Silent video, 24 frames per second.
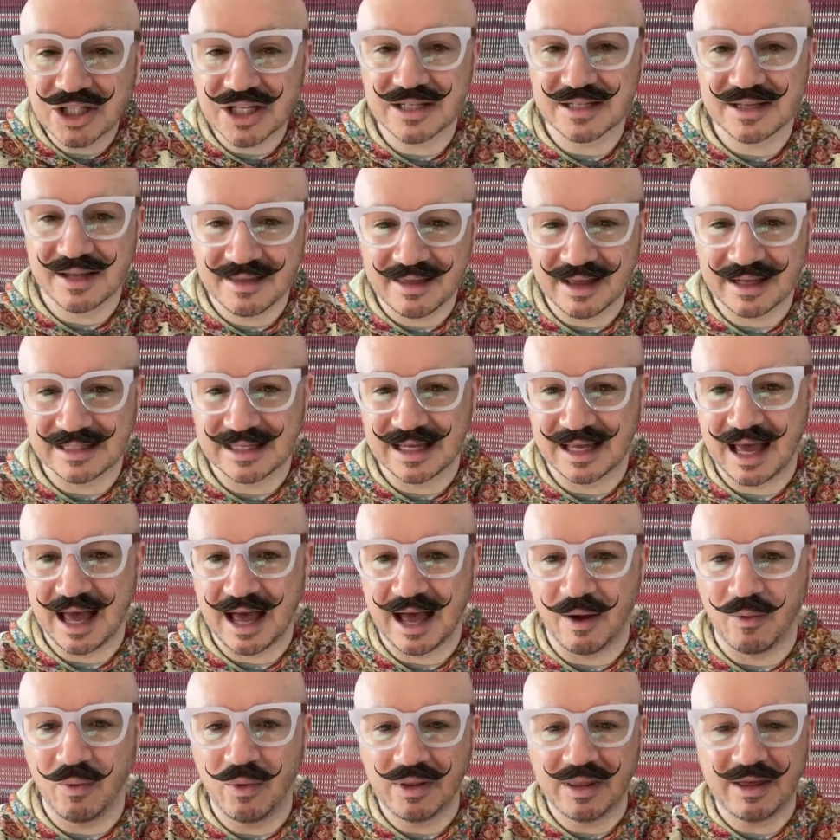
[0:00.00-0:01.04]
synthetic hair.
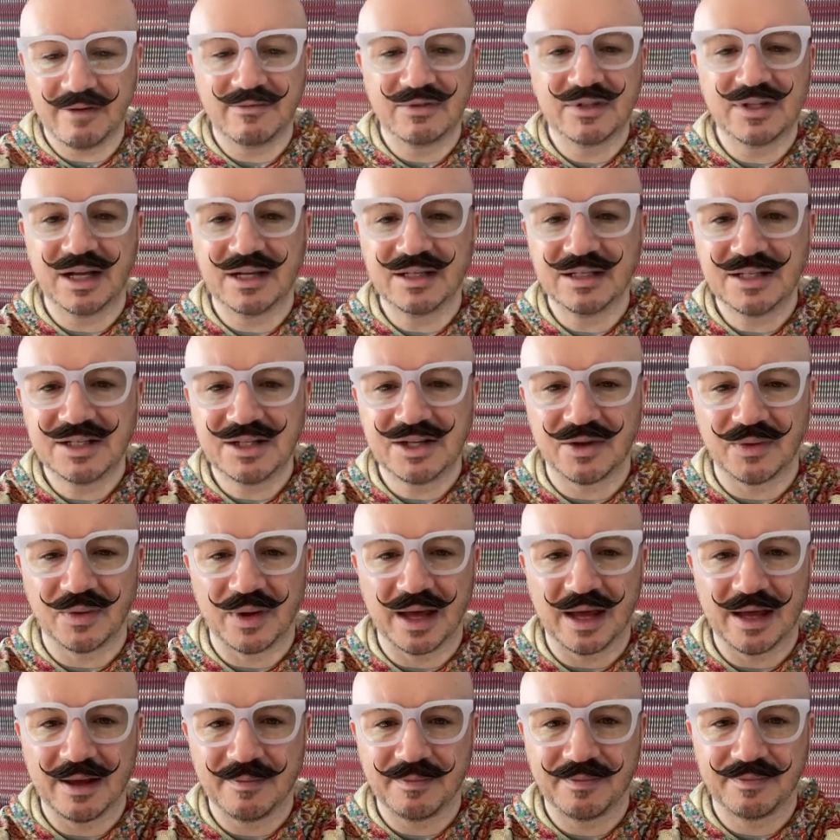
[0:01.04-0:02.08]
What they've done to
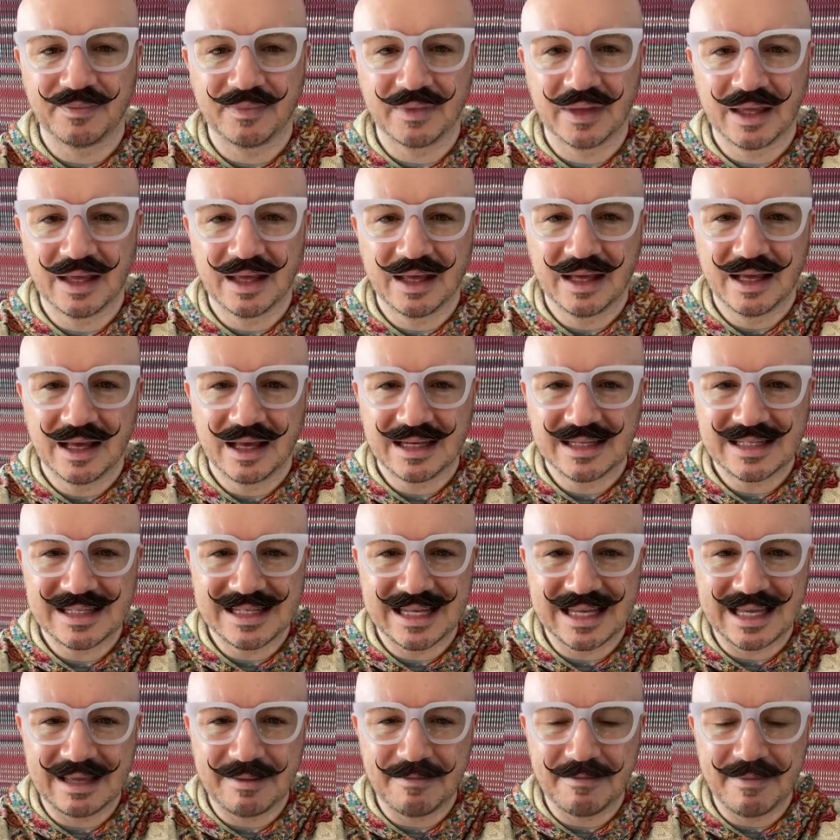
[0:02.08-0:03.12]
it to
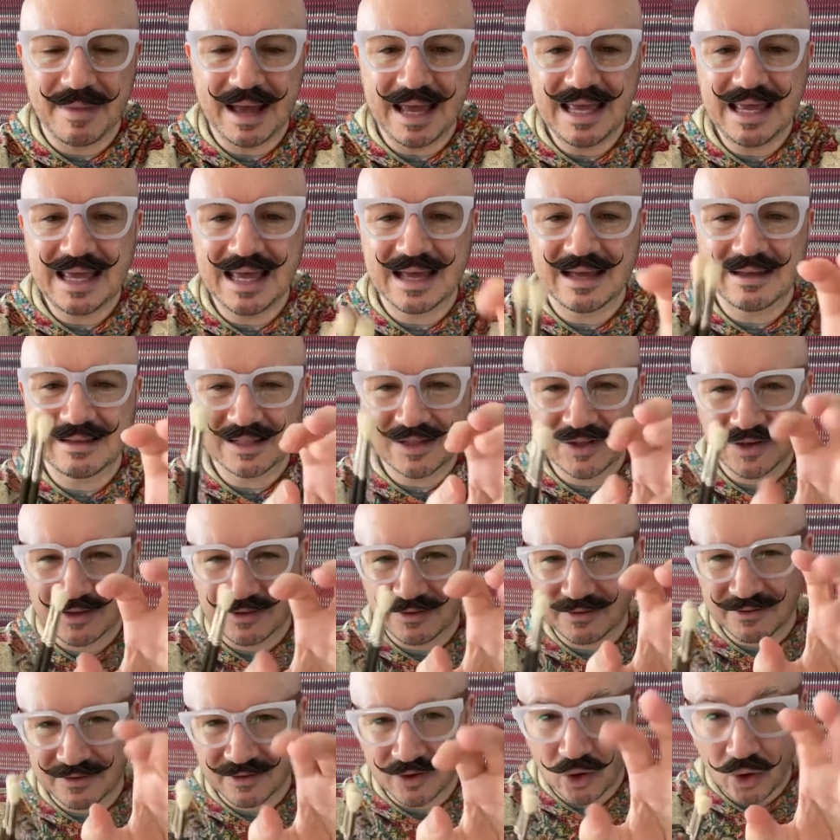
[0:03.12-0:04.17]
make it sort
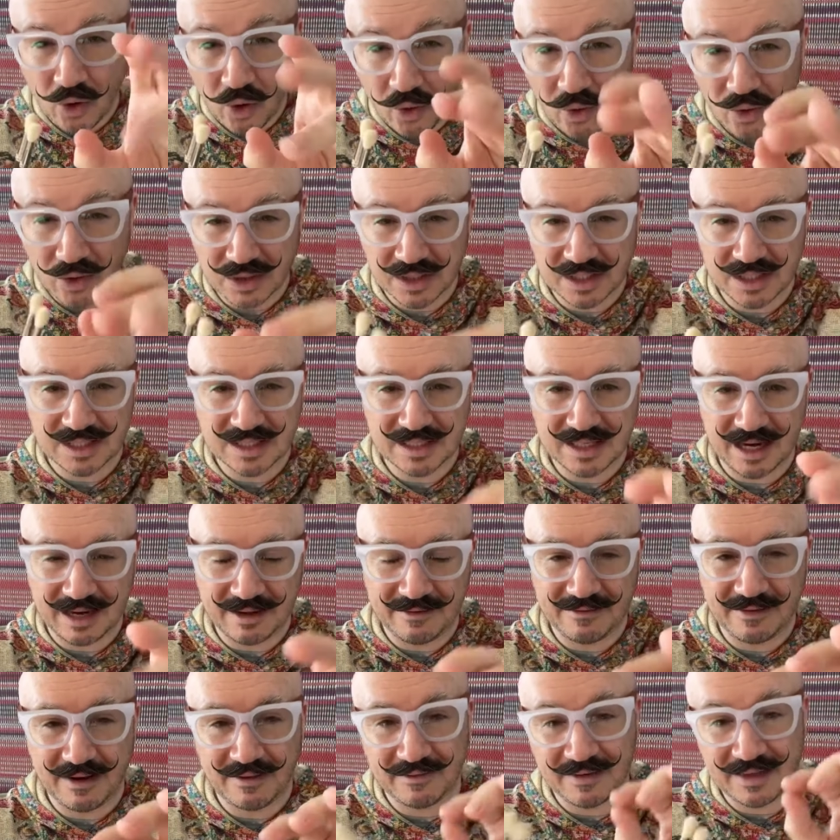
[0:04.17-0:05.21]
of coarse and slightly
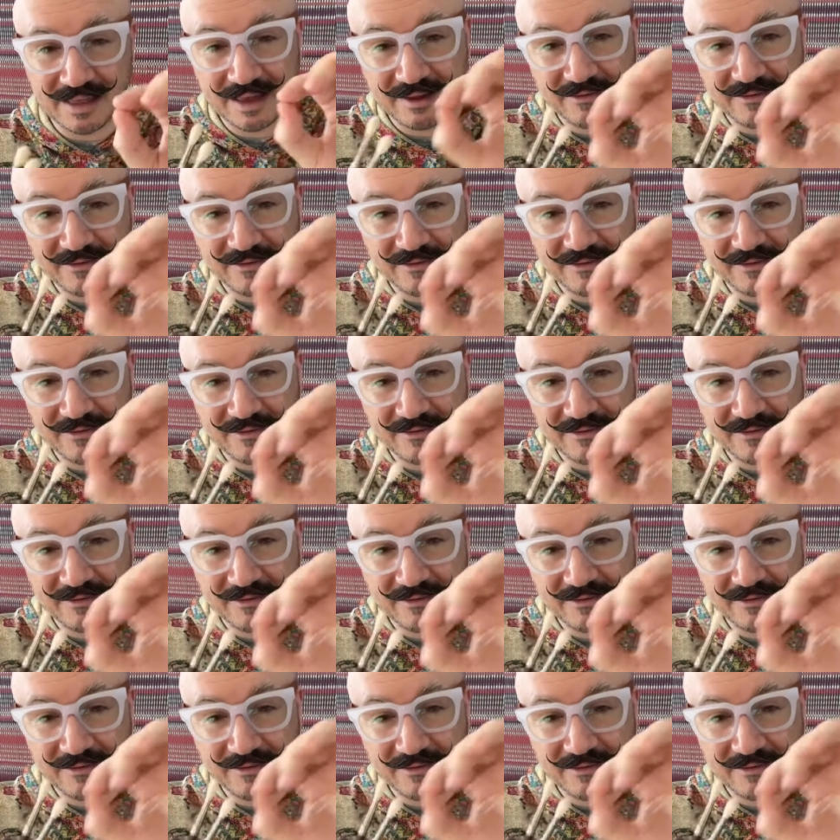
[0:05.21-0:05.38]
fluffy,